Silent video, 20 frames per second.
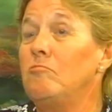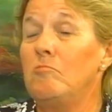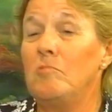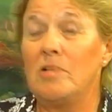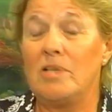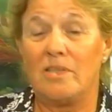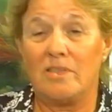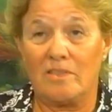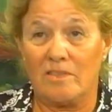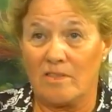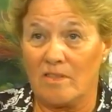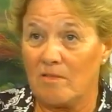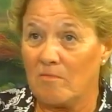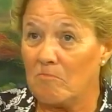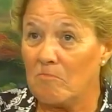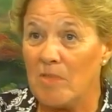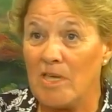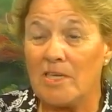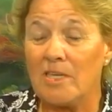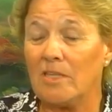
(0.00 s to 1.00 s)
with um,
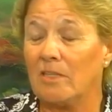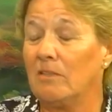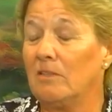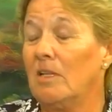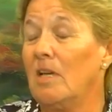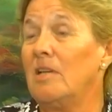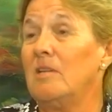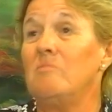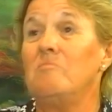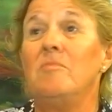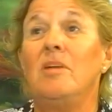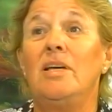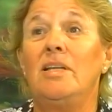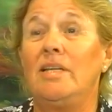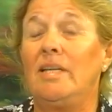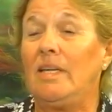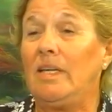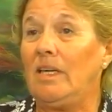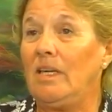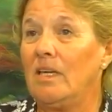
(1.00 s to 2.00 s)
making a lot of
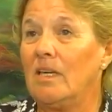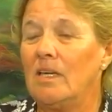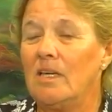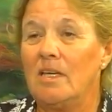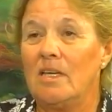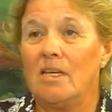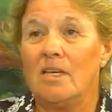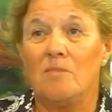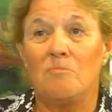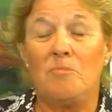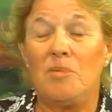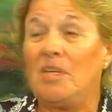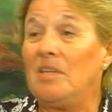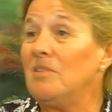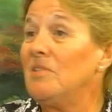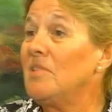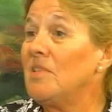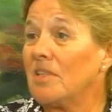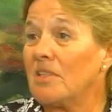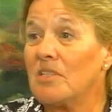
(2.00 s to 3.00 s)
money being
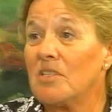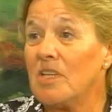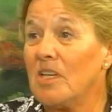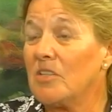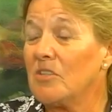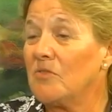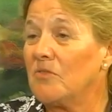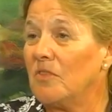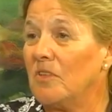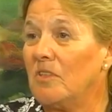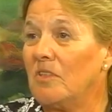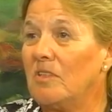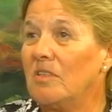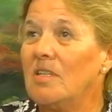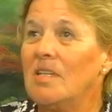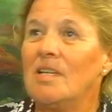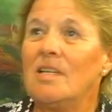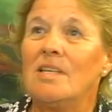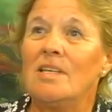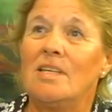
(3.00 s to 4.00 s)
successful.
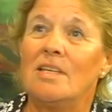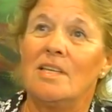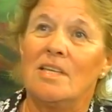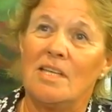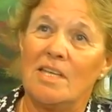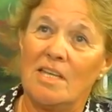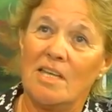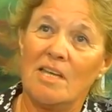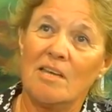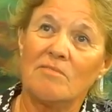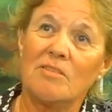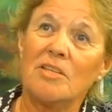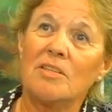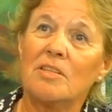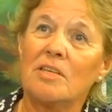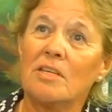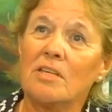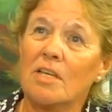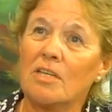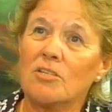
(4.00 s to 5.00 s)

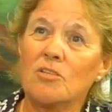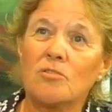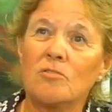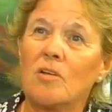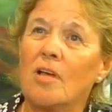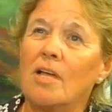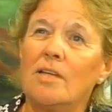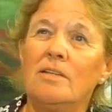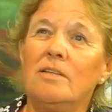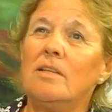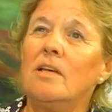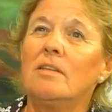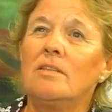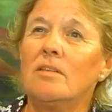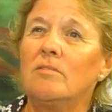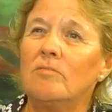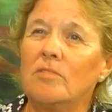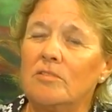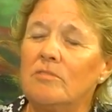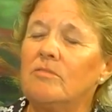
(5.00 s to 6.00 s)
Everything I tried,
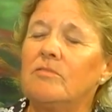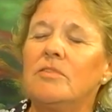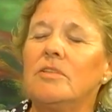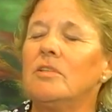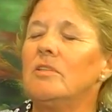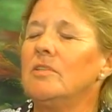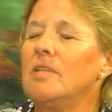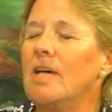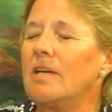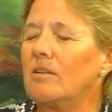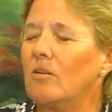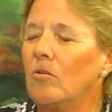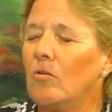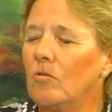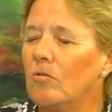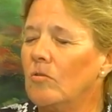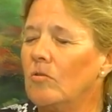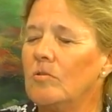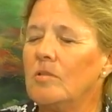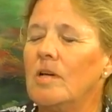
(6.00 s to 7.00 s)
nothing would fill that
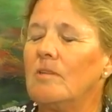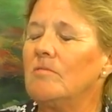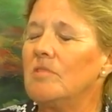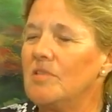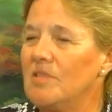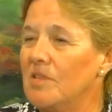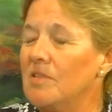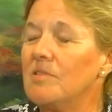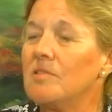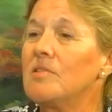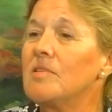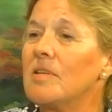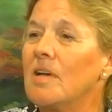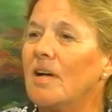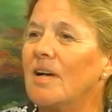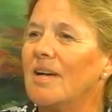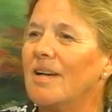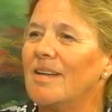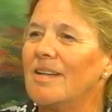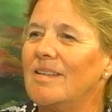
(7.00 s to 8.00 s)
hole that was
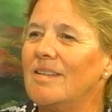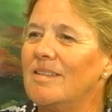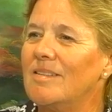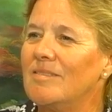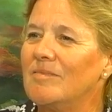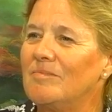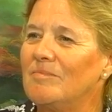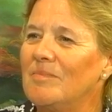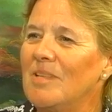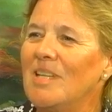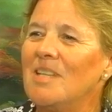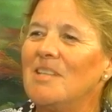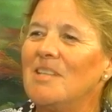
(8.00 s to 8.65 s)
inside yeah.